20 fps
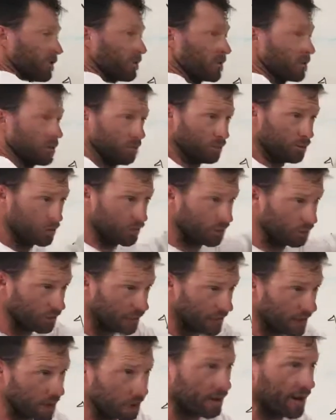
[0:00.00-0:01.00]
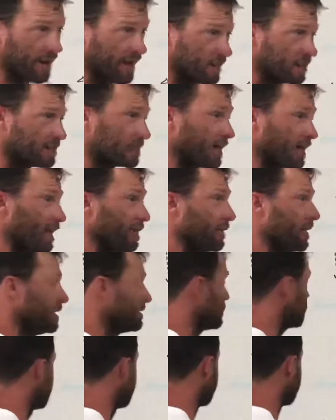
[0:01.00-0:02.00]
current pushing you down and
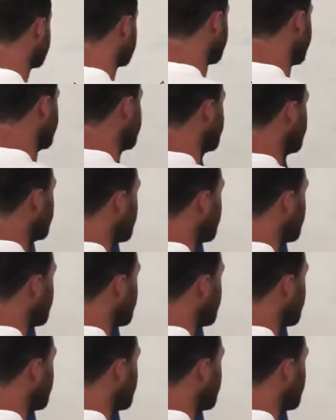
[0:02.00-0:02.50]
sideways, right?